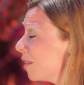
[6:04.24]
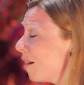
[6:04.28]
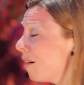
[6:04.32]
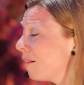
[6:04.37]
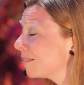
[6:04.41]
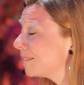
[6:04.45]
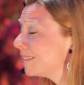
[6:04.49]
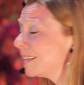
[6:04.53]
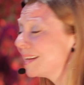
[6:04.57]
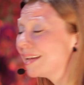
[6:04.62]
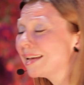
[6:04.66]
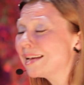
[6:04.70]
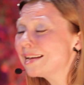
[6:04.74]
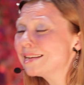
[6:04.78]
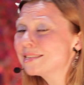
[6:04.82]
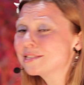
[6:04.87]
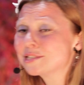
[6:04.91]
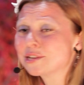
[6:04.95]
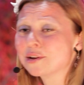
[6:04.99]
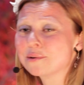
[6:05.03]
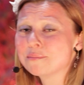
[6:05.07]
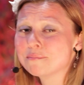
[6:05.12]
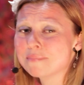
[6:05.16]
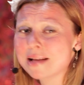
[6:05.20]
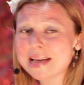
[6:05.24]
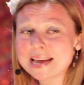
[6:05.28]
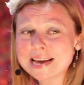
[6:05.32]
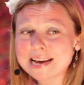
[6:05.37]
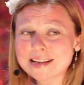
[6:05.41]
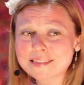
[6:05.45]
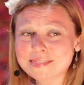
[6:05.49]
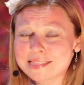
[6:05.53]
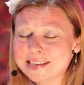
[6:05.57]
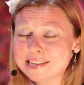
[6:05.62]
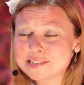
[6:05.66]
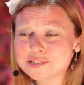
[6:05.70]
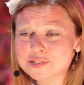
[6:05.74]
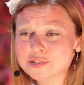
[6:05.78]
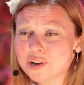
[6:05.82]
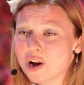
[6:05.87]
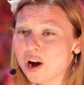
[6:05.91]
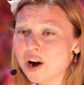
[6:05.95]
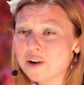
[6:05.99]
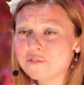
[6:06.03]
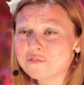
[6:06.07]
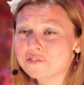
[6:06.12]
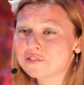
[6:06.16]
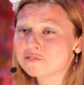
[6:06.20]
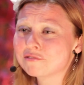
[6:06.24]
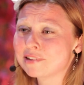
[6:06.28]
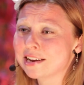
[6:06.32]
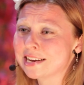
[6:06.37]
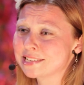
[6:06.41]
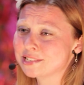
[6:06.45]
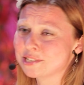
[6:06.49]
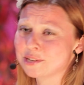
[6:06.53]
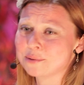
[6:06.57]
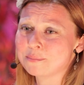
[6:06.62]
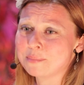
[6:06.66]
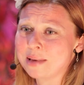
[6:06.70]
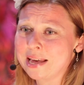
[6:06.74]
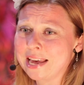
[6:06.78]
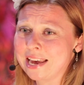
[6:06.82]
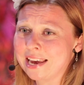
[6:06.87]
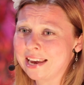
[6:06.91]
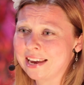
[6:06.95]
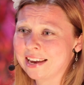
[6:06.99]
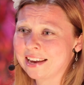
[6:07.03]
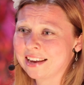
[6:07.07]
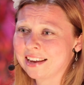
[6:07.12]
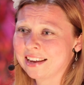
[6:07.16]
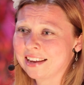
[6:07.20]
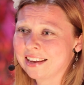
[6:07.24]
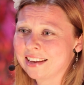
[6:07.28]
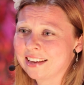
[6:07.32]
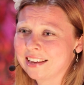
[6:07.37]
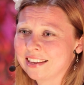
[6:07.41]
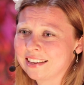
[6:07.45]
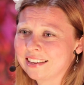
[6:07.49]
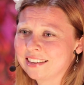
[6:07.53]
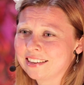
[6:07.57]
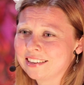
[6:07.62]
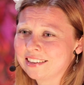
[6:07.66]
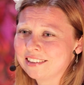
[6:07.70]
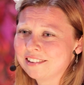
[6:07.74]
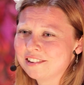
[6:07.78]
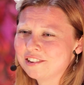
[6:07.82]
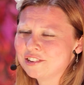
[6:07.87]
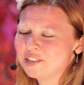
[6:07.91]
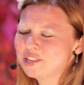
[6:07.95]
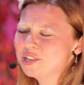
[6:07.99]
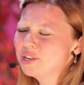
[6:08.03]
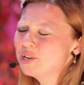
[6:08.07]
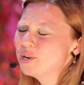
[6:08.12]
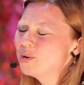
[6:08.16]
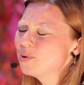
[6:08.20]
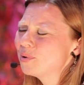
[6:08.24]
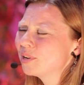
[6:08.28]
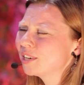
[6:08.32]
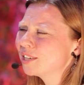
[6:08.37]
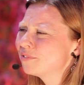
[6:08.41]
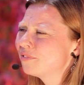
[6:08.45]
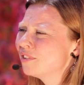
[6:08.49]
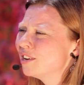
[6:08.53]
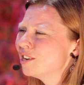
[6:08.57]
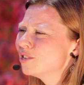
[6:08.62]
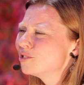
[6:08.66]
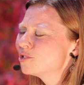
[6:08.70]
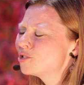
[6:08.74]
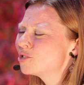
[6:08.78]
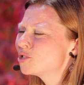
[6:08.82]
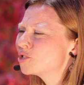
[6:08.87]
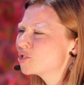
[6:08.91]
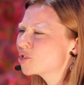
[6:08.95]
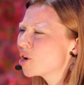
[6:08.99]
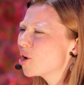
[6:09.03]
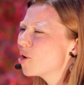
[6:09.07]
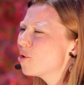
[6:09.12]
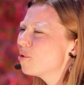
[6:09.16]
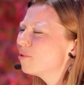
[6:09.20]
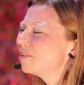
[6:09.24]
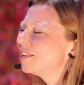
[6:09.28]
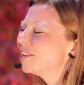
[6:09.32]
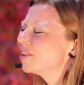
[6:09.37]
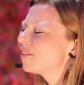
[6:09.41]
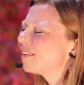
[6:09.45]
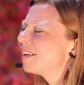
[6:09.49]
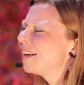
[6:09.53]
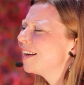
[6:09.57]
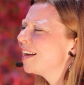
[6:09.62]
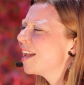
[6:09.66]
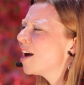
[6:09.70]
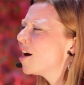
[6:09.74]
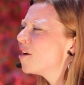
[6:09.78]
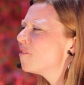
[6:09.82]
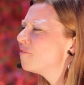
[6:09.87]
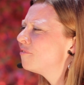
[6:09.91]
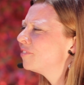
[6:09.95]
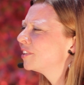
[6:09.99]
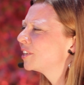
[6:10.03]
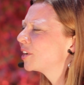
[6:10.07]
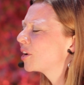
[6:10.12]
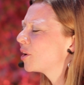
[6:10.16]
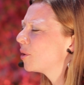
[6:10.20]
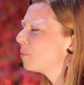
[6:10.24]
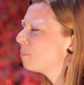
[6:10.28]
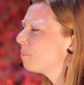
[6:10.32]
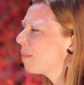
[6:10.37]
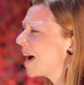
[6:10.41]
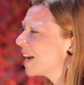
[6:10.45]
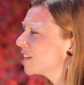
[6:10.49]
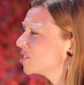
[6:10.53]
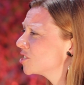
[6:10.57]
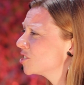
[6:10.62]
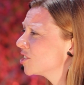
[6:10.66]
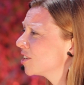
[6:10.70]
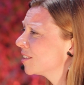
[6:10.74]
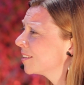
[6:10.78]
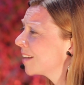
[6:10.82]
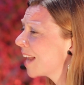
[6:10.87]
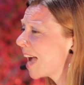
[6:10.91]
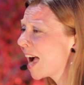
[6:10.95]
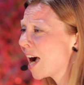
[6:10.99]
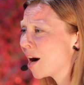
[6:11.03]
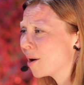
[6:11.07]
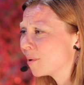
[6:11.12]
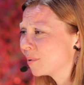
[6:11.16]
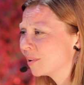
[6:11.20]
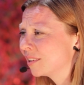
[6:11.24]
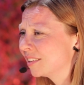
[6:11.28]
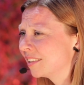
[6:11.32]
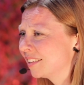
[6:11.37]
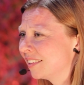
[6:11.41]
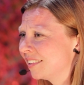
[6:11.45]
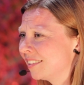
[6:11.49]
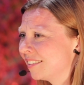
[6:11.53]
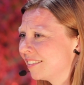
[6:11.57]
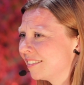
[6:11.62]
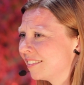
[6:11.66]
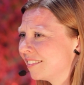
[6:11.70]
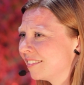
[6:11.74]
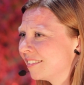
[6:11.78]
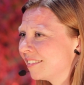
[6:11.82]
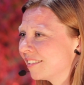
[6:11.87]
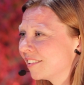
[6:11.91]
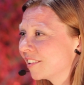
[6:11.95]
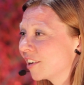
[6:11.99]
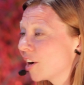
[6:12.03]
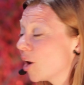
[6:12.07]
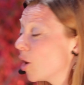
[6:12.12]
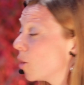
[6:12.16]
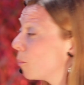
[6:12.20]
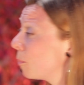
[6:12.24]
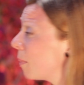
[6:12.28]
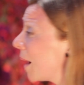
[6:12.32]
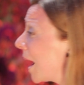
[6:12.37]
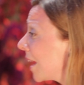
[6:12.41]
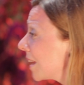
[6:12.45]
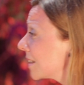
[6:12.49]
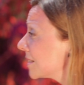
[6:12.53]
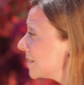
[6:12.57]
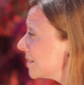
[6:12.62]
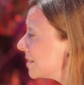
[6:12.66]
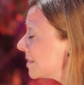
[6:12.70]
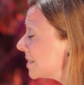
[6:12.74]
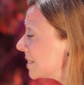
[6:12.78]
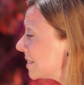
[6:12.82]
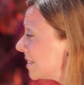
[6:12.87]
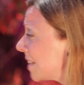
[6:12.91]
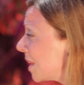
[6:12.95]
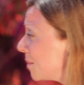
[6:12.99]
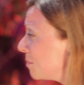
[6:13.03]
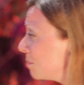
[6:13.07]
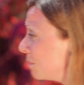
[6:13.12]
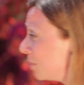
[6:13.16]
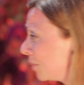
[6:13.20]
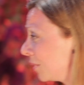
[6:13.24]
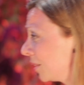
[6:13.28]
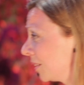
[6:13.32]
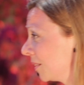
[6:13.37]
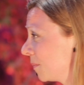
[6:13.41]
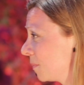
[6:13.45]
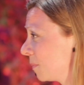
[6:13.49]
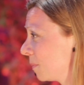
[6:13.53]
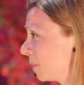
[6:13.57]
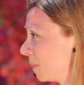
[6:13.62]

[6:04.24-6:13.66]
not need to make this offering to me. You have shown your love and compassion now. Go back to the temple.